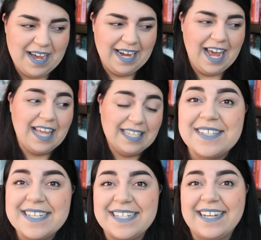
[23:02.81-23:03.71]
Wine. So
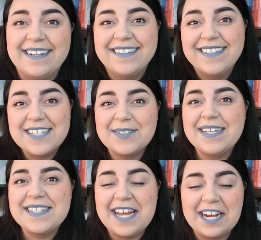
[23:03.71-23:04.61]
listen, this
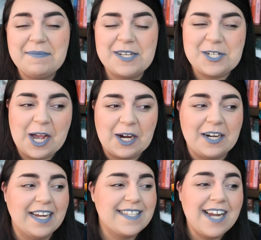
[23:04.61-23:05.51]
one is not gonna be a
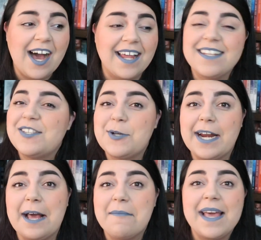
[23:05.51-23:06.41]
shocker. It's not,
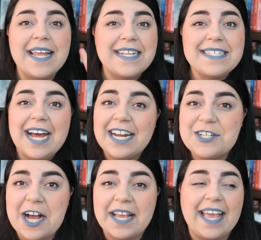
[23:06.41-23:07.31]
straight up. It is not
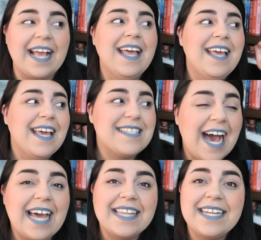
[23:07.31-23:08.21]
shocking. It's
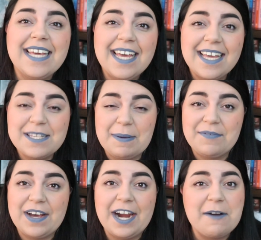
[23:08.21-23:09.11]
Highland
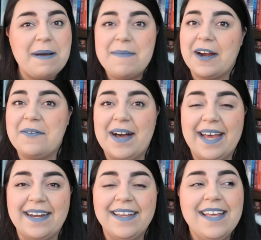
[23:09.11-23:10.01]
Spitfire by Mary
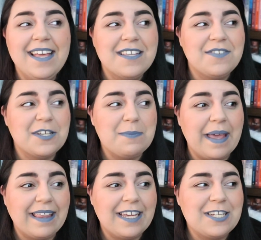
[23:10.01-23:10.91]
Wine. It follows
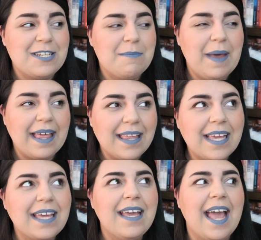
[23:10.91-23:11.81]
Baelish,
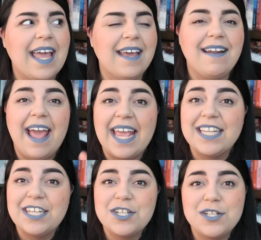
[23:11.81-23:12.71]
Baelic and
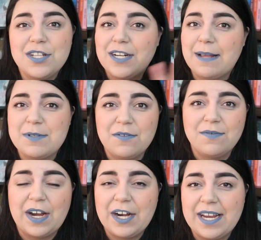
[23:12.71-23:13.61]
Ailish. Their names are
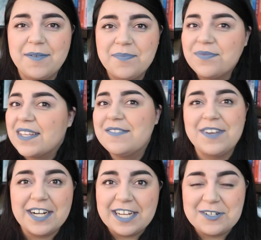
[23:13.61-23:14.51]
very,
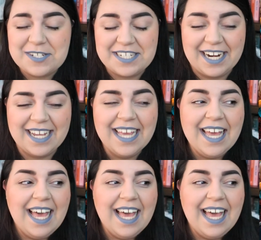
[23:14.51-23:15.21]
very interesting